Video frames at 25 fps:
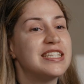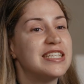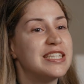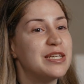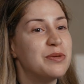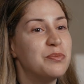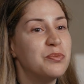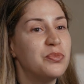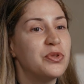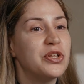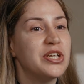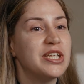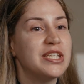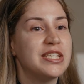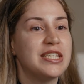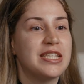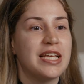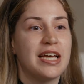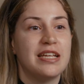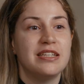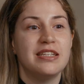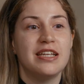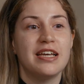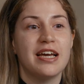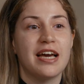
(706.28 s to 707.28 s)
Simply
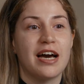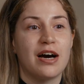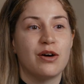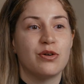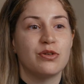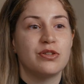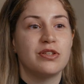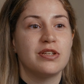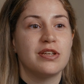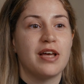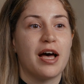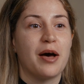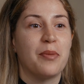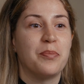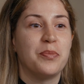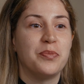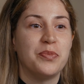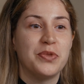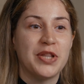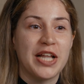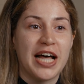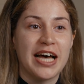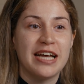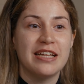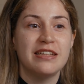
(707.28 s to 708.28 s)
sending out a
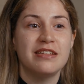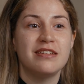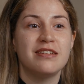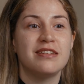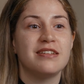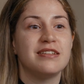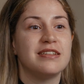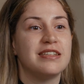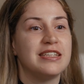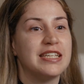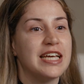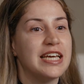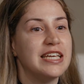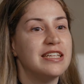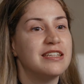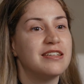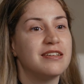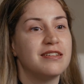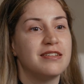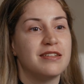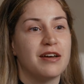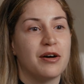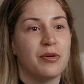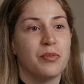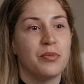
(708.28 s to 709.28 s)
planned data
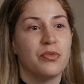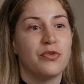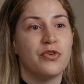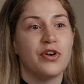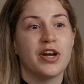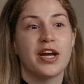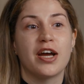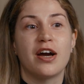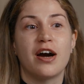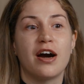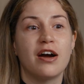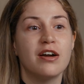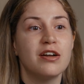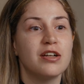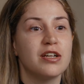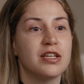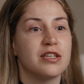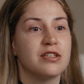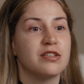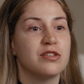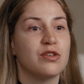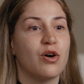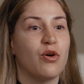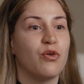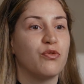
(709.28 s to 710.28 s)
dump,
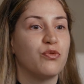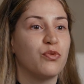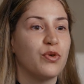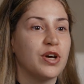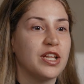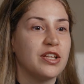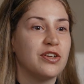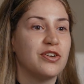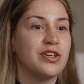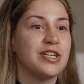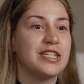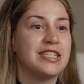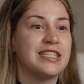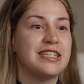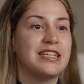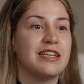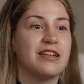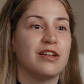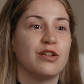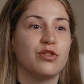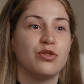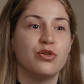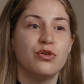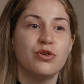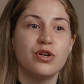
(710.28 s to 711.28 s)
regardless of whether it's in
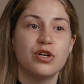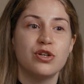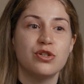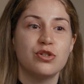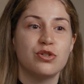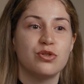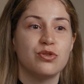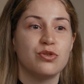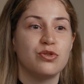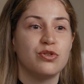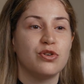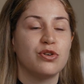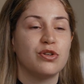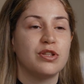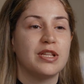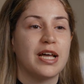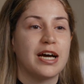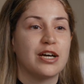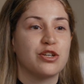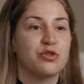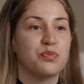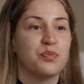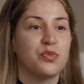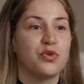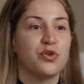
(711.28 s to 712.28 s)
a Looker Studio
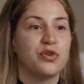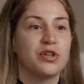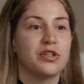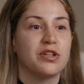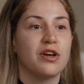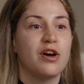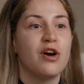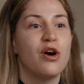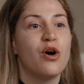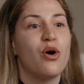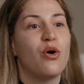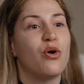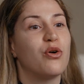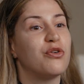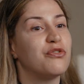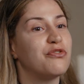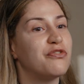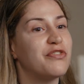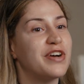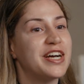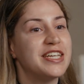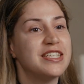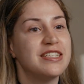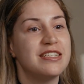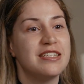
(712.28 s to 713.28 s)
dashboard or
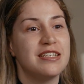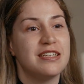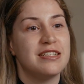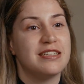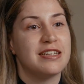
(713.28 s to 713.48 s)
fancy